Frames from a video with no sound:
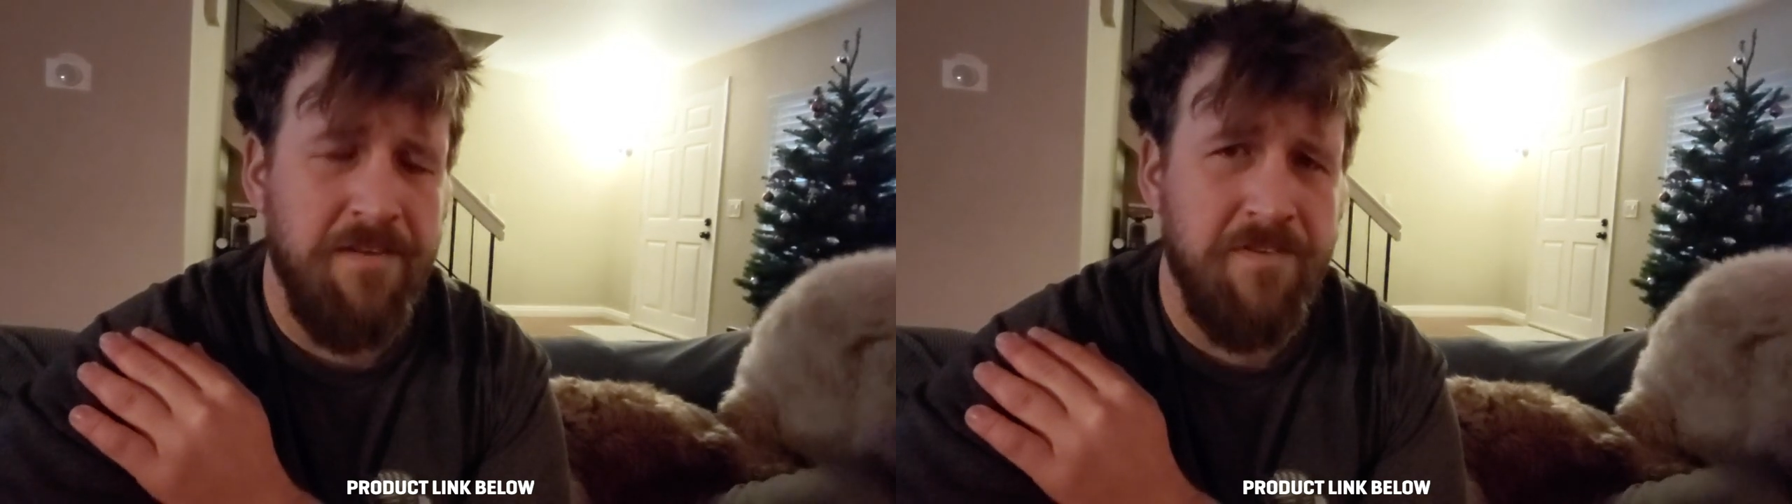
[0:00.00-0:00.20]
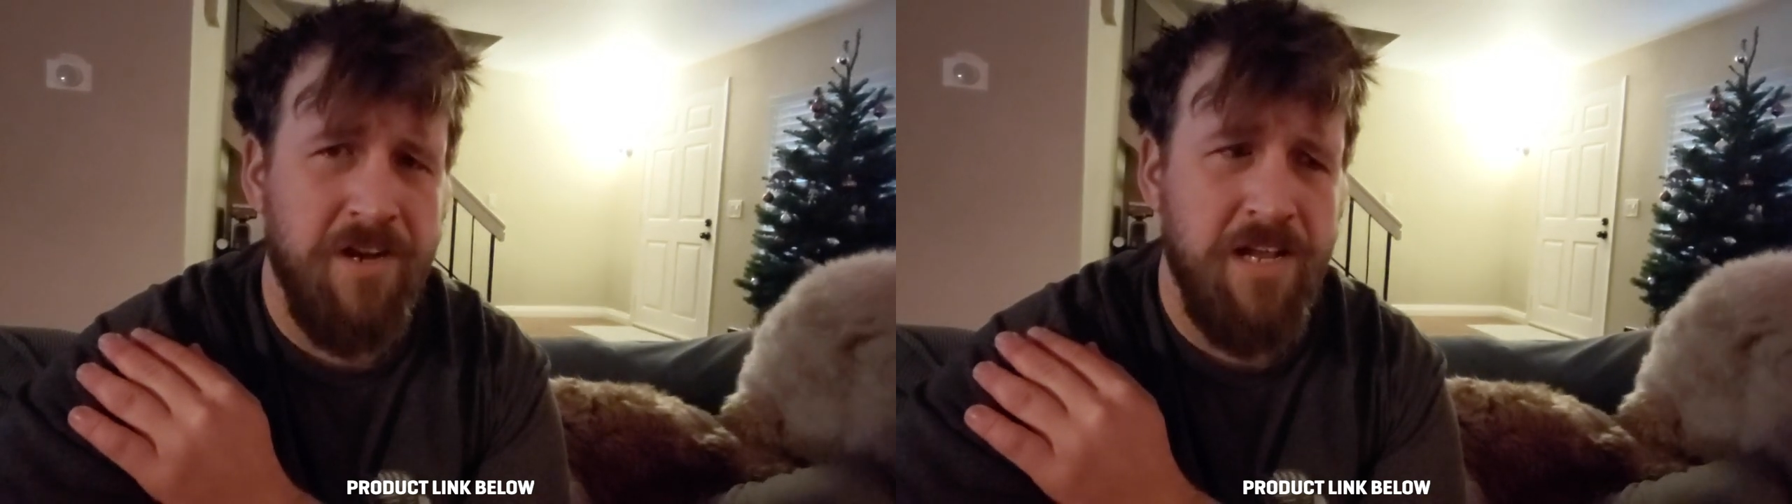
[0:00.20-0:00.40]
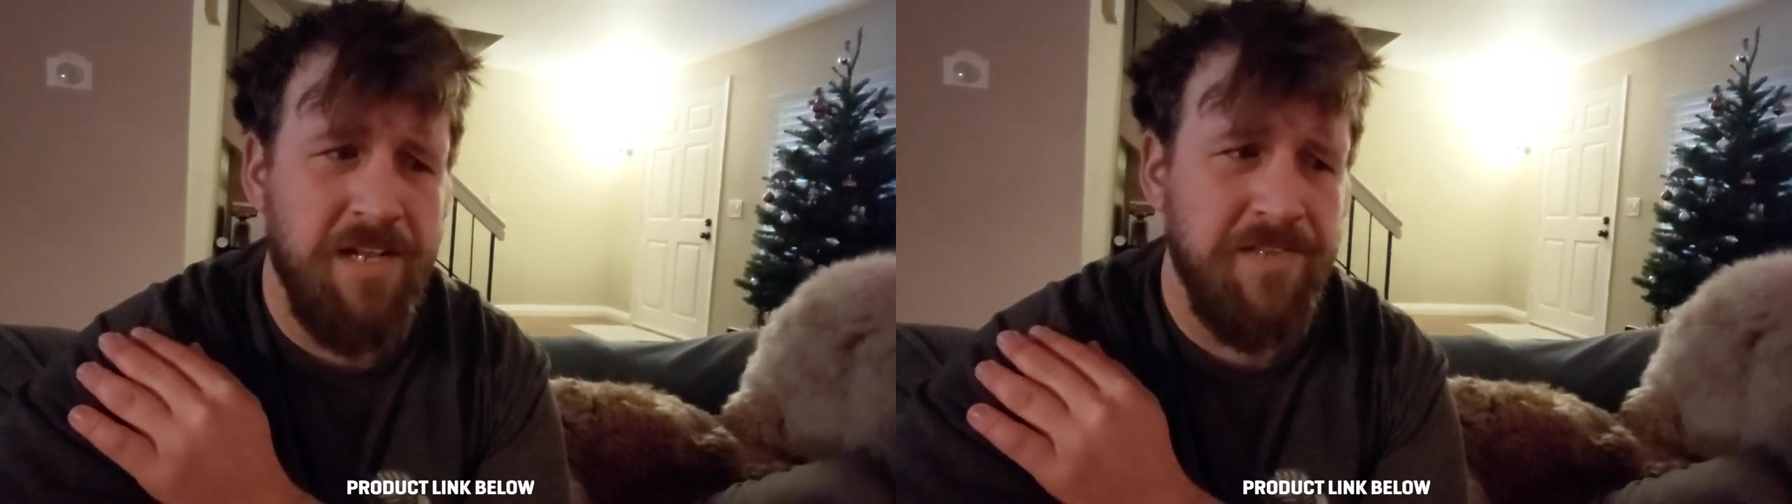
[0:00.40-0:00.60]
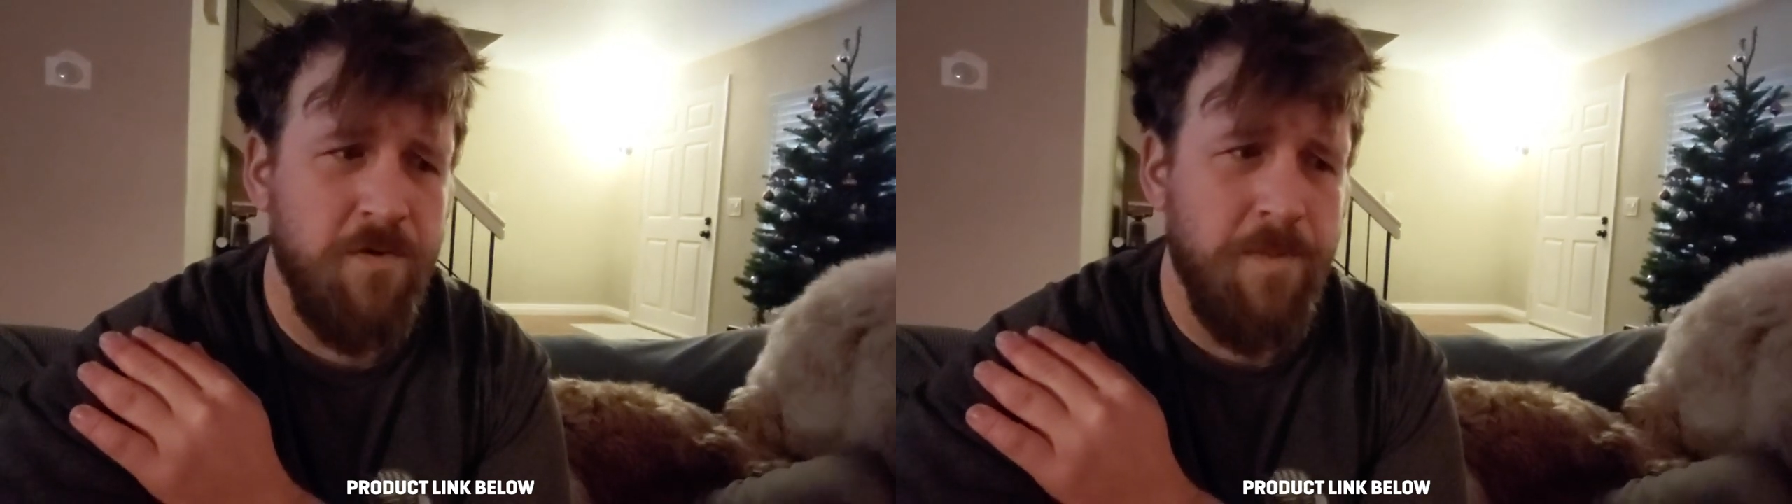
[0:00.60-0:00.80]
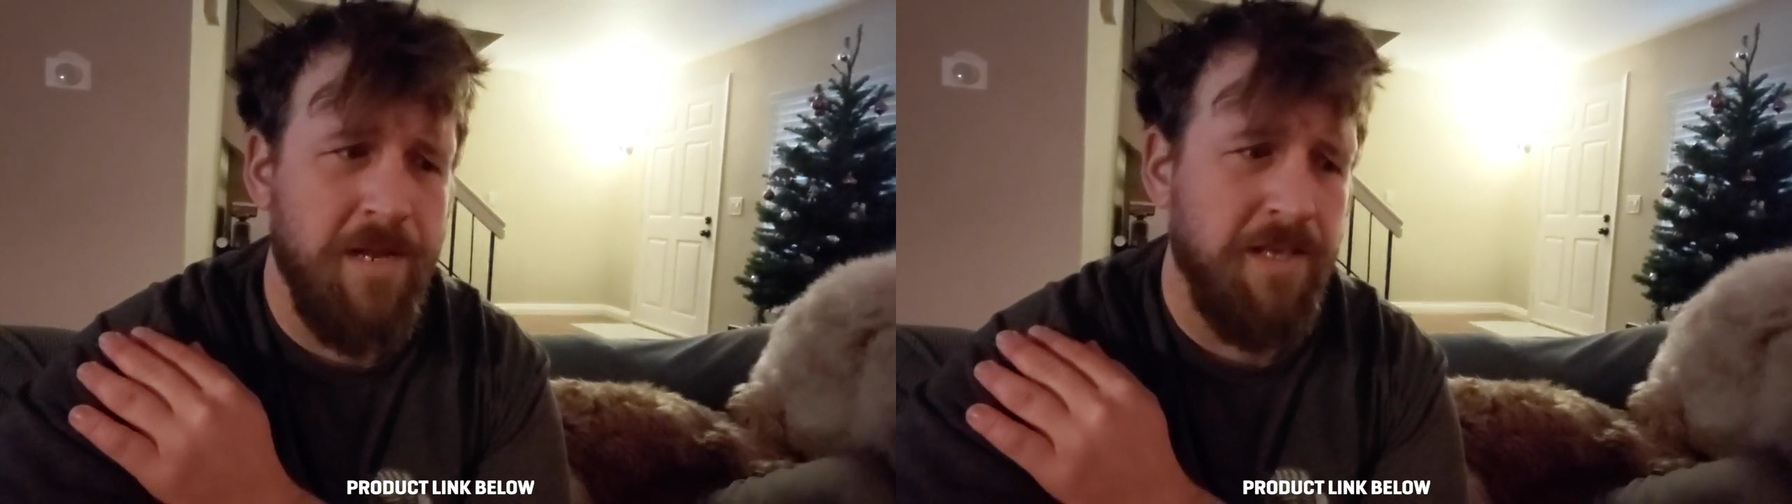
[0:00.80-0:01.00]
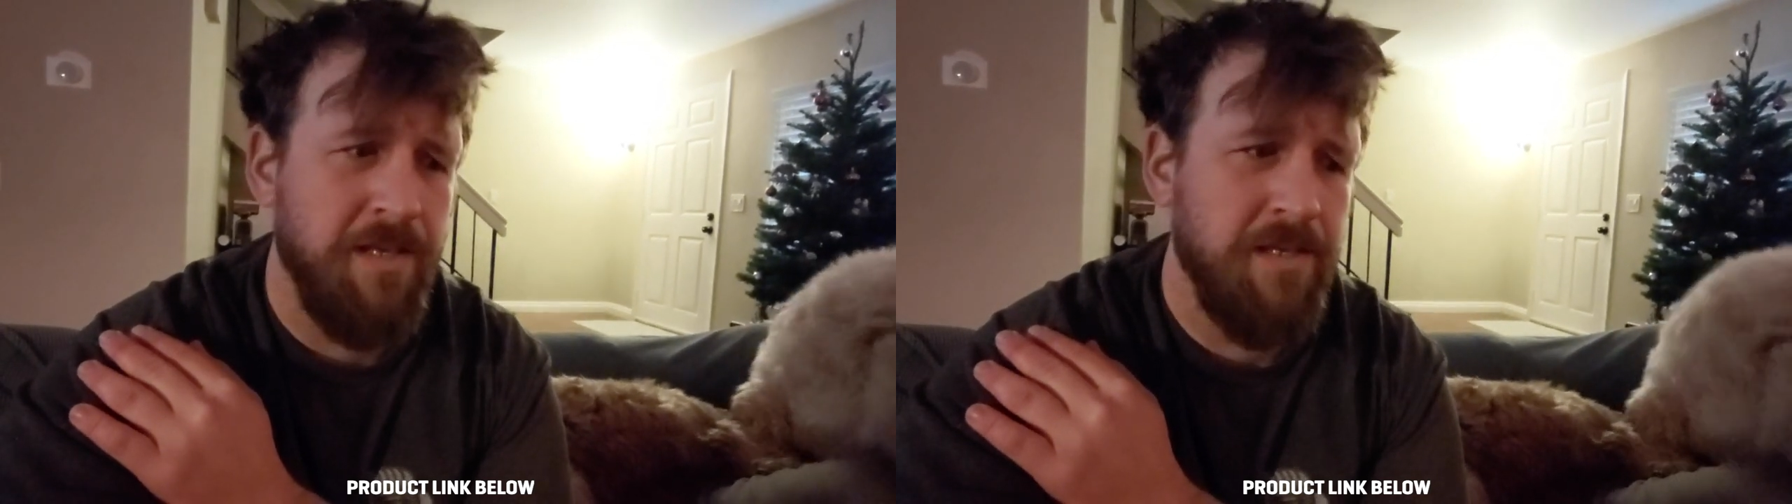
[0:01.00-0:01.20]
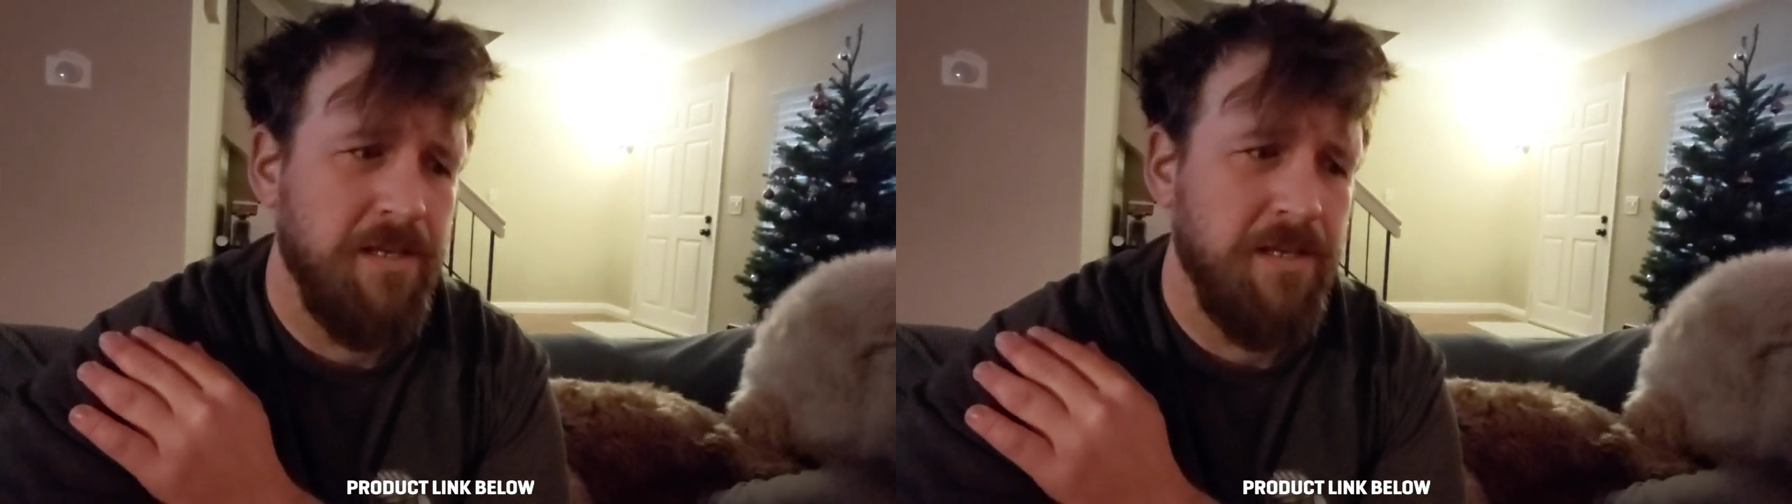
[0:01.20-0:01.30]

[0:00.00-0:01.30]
I've tried so many.